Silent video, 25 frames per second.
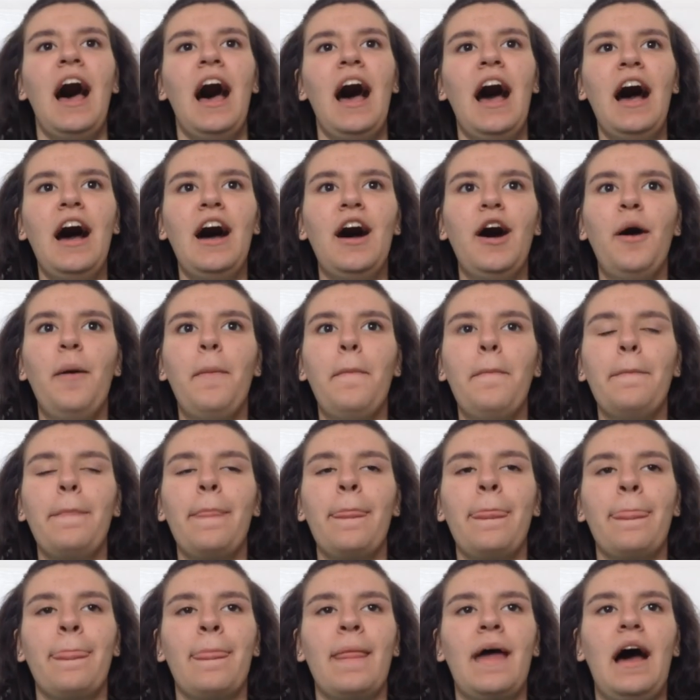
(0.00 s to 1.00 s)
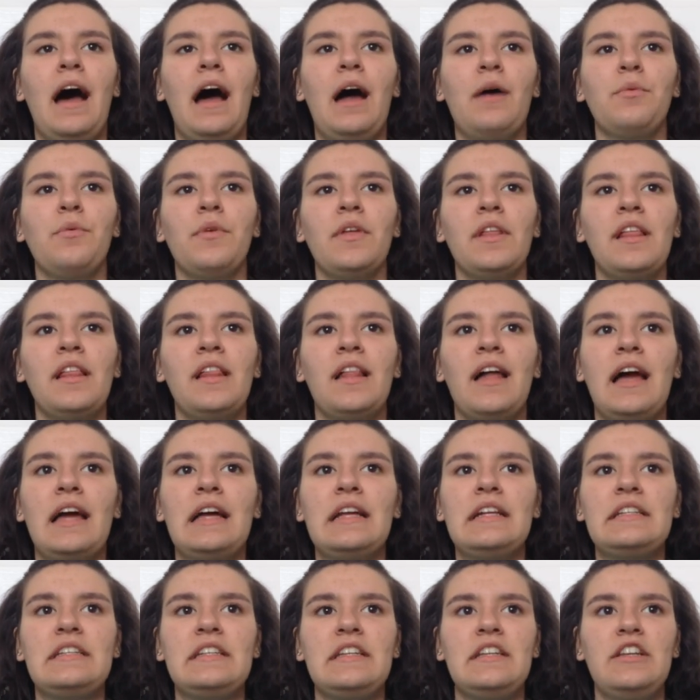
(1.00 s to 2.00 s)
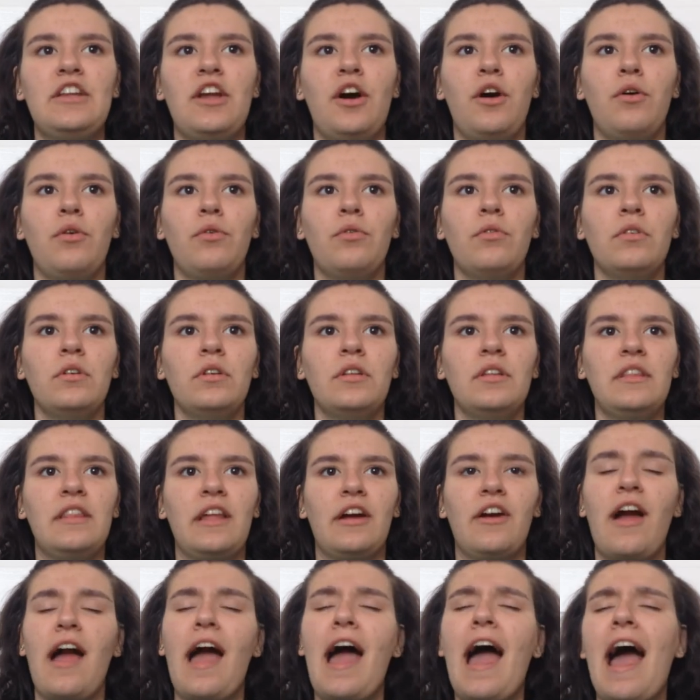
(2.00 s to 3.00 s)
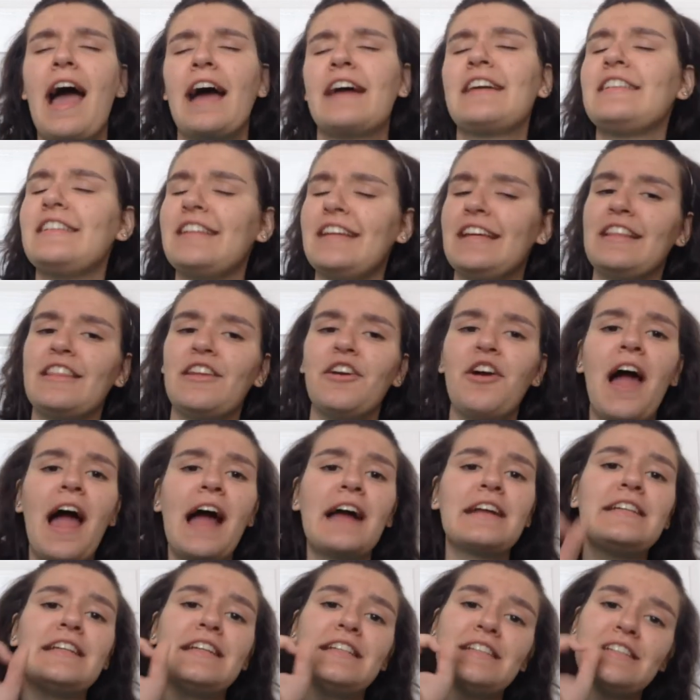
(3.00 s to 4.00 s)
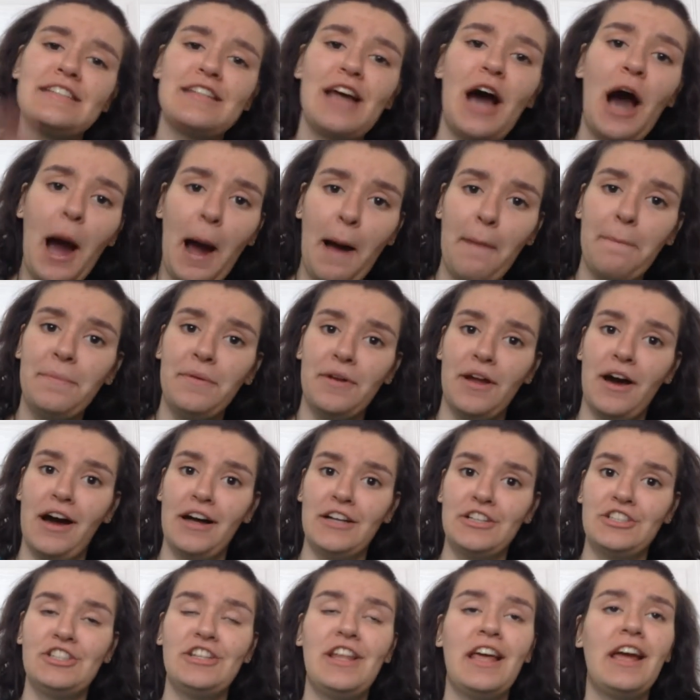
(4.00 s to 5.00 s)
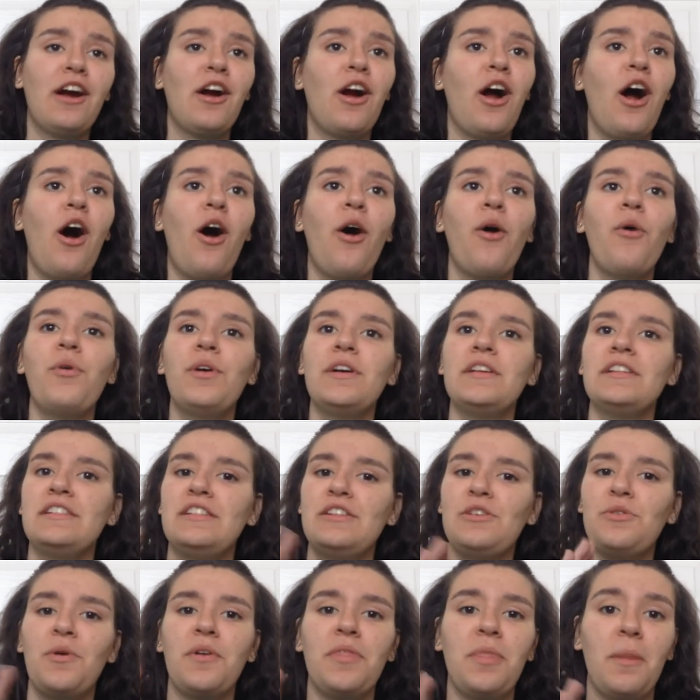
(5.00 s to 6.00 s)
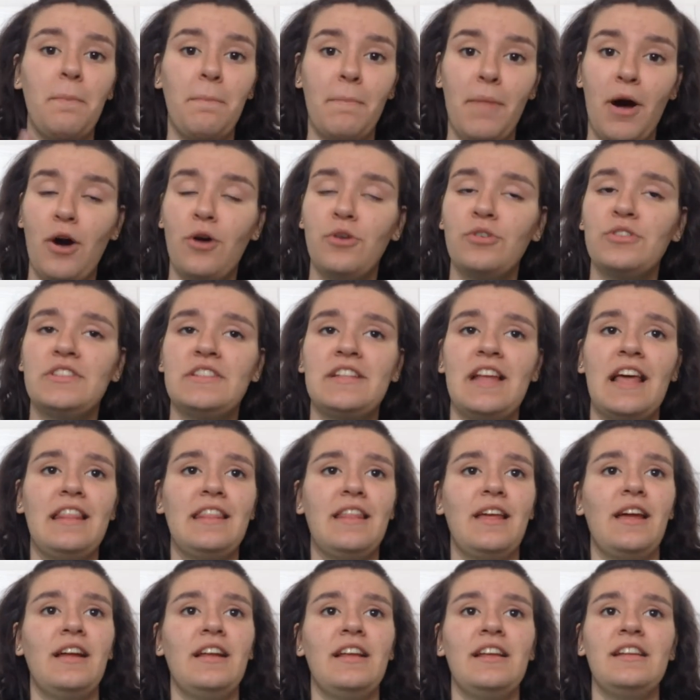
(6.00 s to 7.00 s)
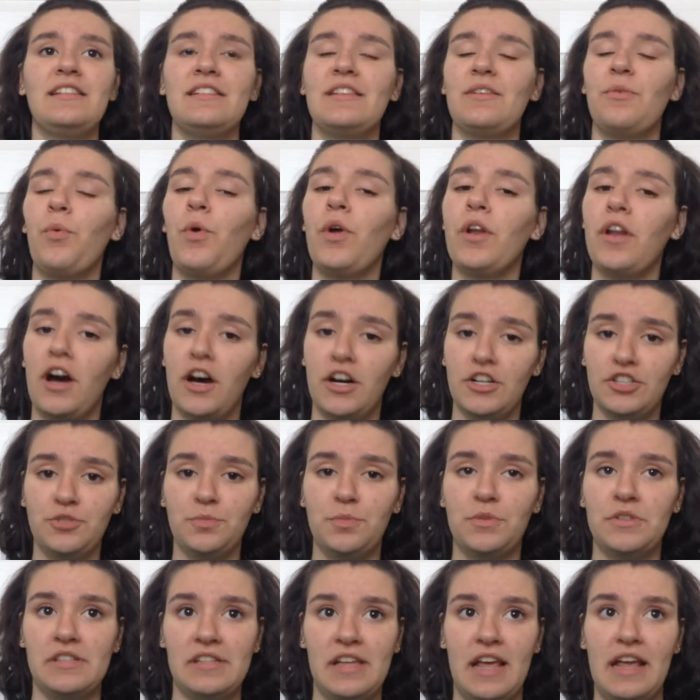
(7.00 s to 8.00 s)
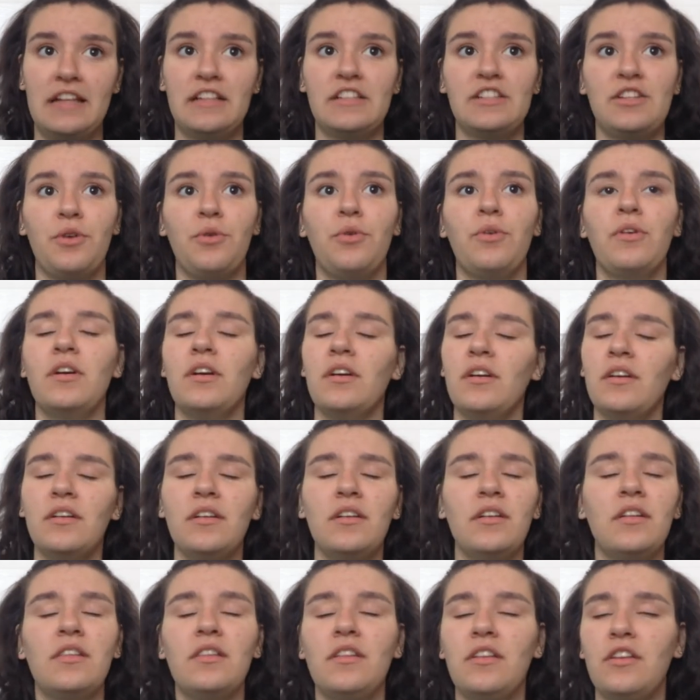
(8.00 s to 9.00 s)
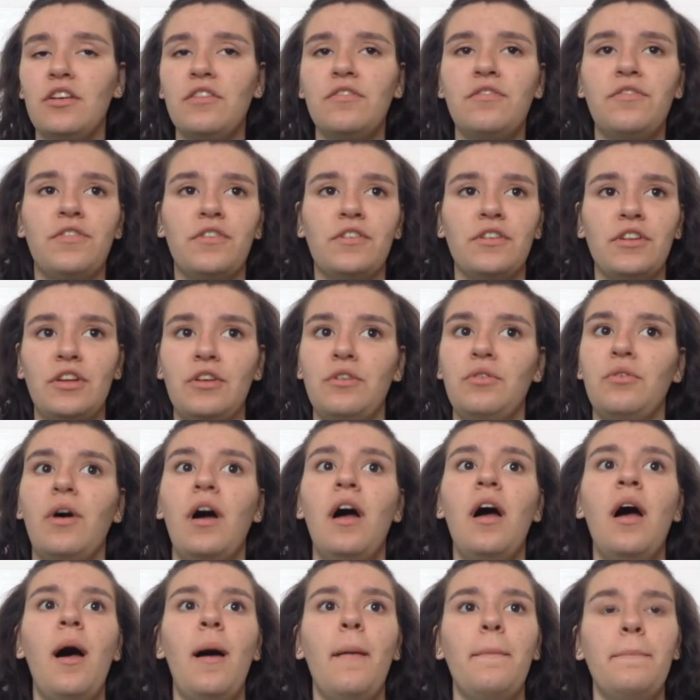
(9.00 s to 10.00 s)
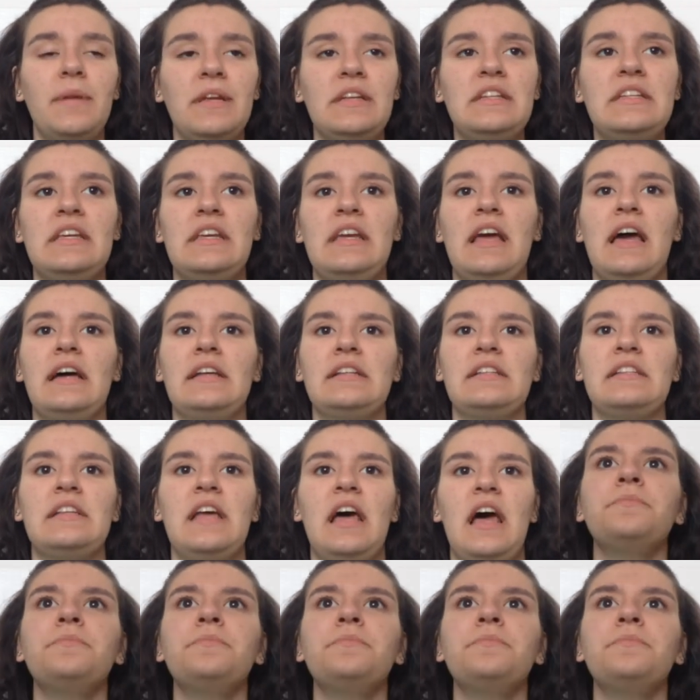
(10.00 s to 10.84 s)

I really liked, you know, their acting is top notch. They are always doing the most, and there is 100%. So good for you, BTS.